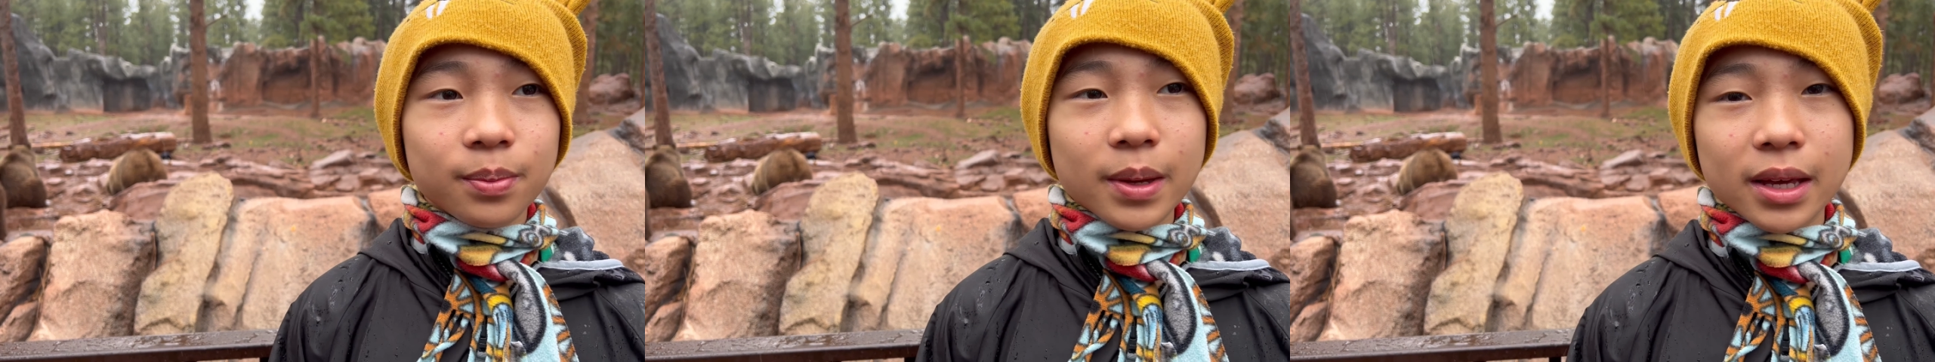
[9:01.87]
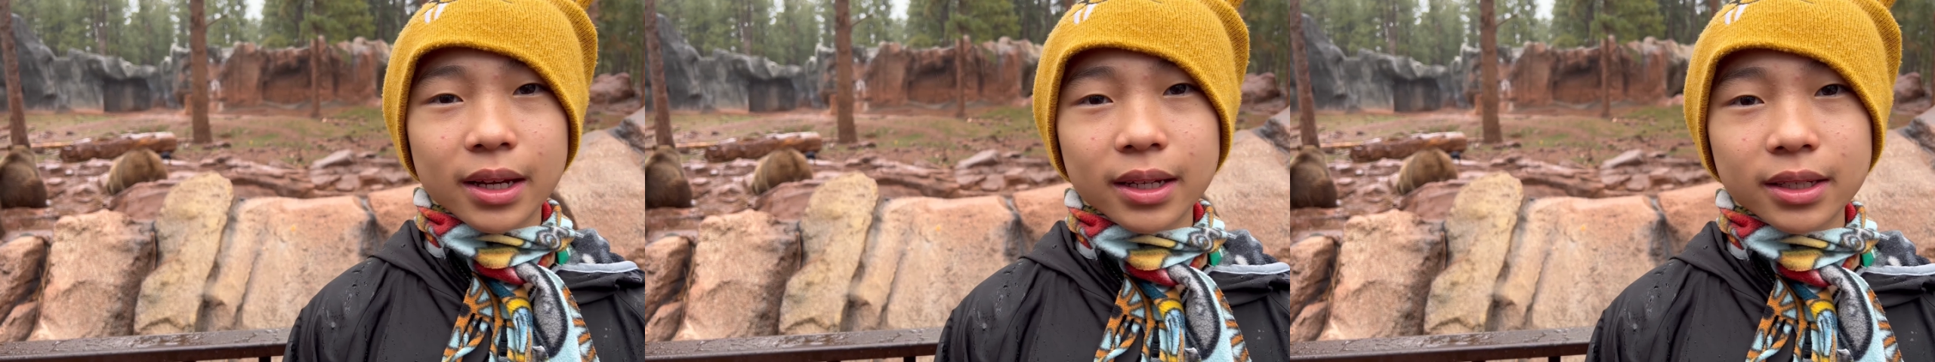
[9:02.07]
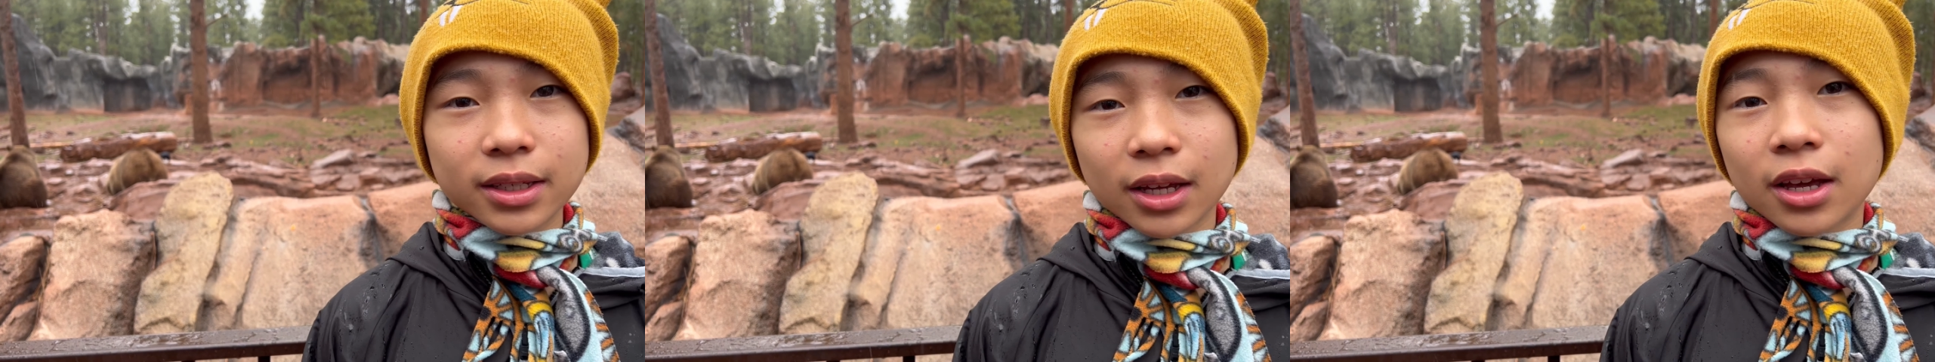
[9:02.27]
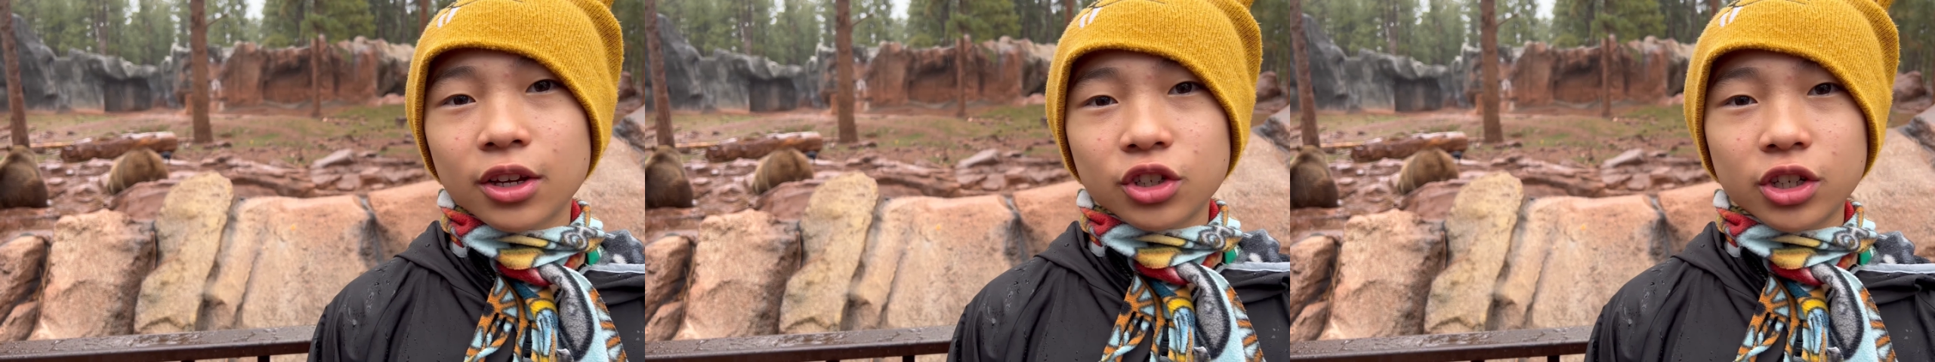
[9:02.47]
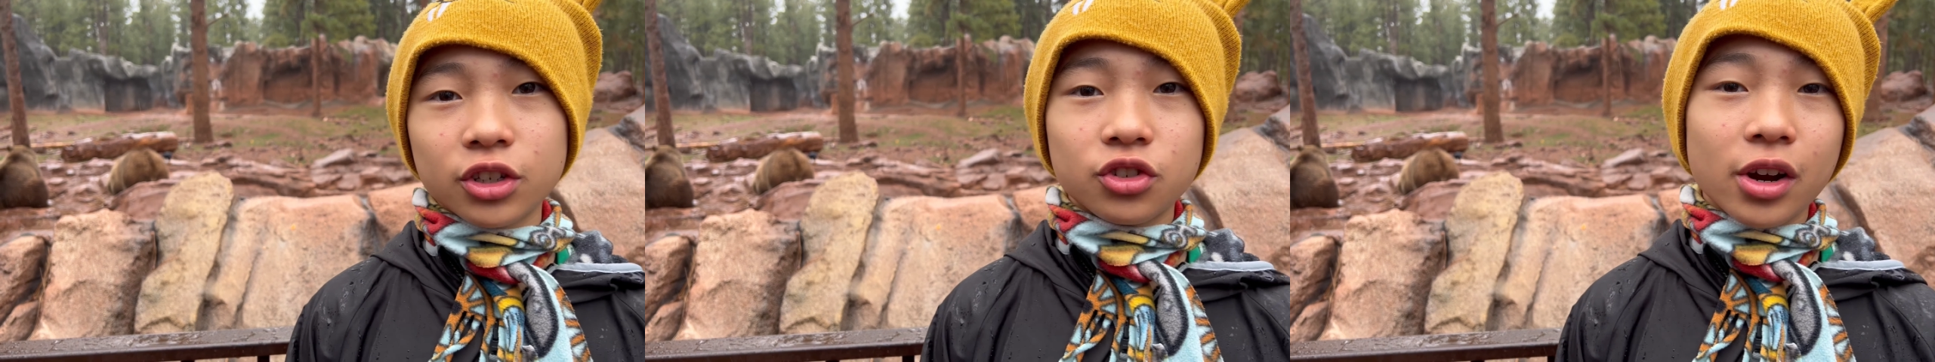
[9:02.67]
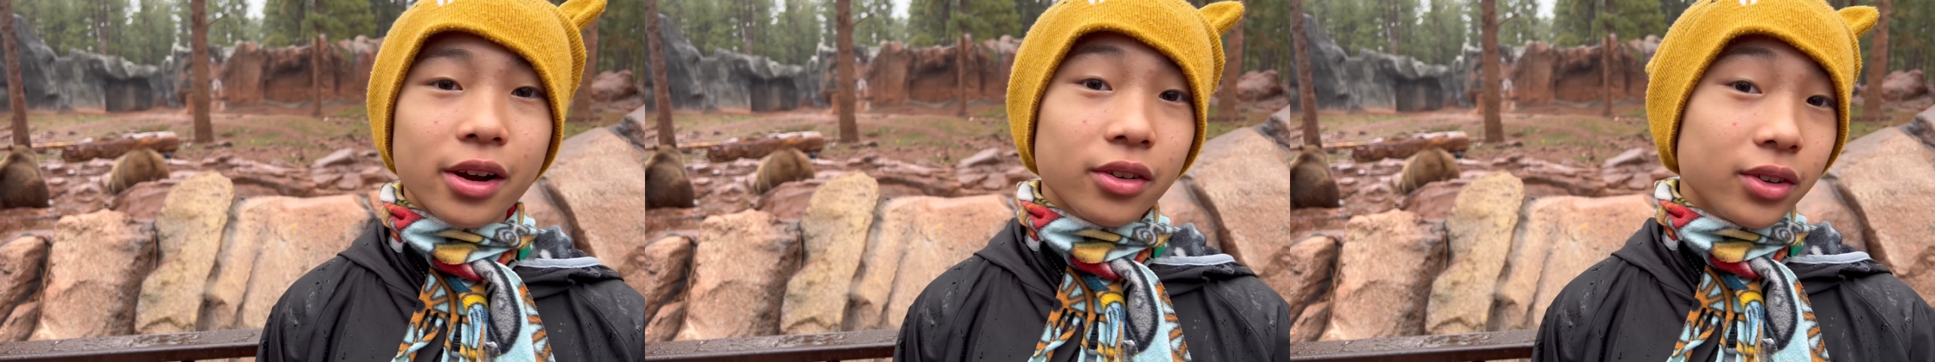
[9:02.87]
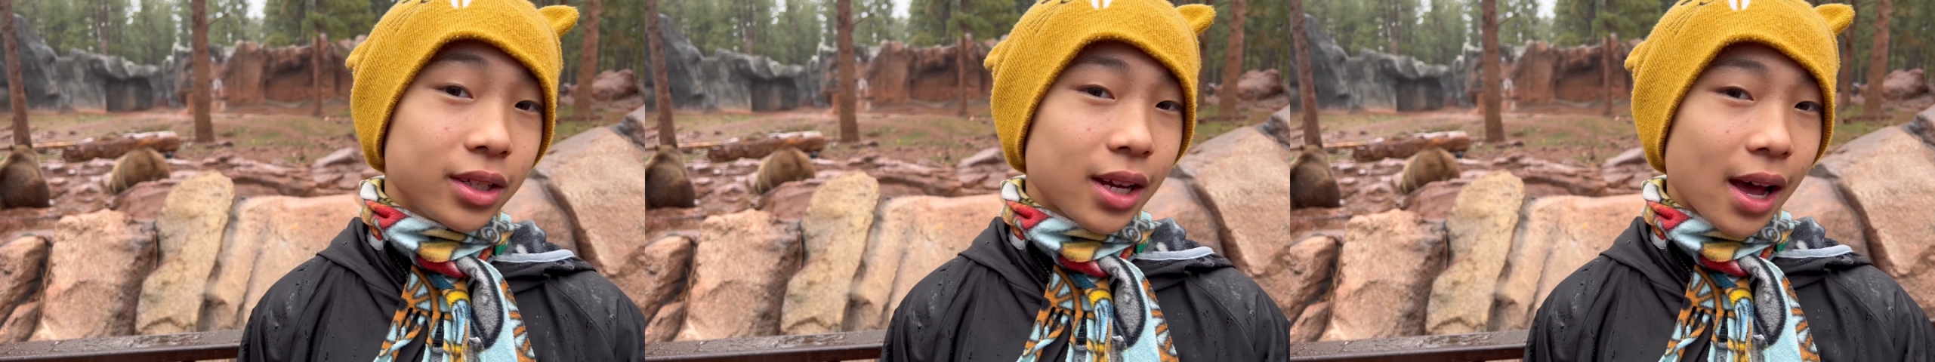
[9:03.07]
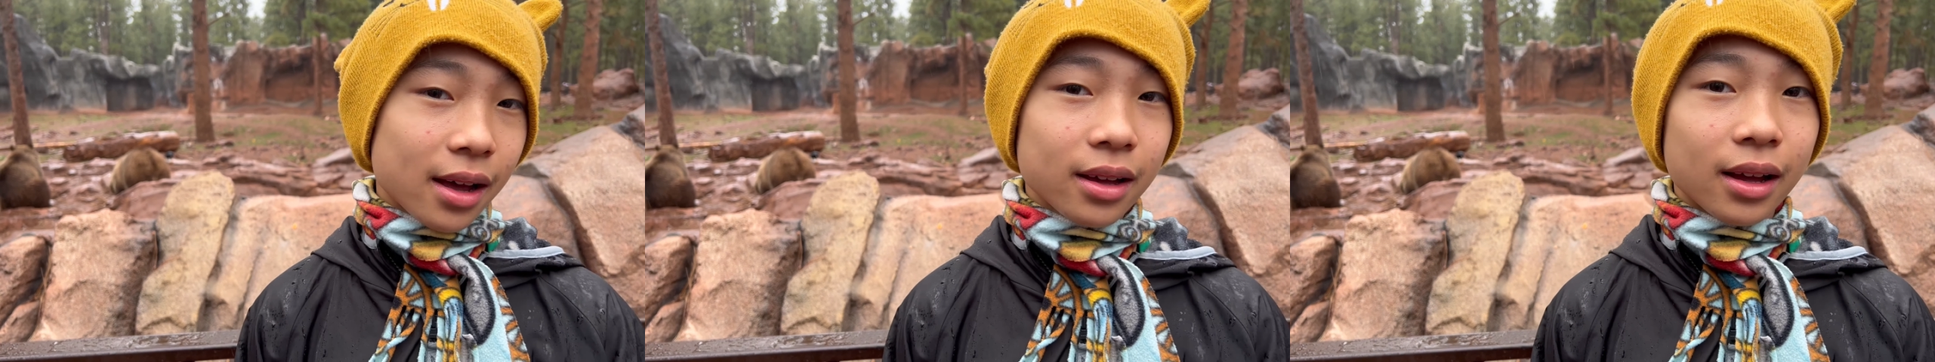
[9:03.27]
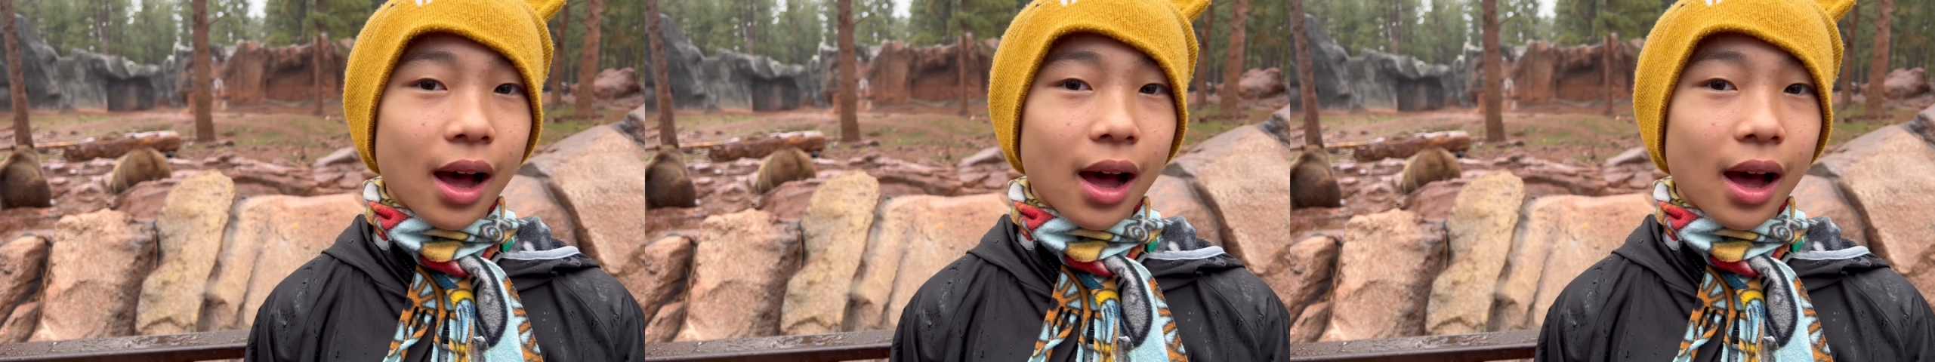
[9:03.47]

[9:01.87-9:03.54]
because she tried to attack a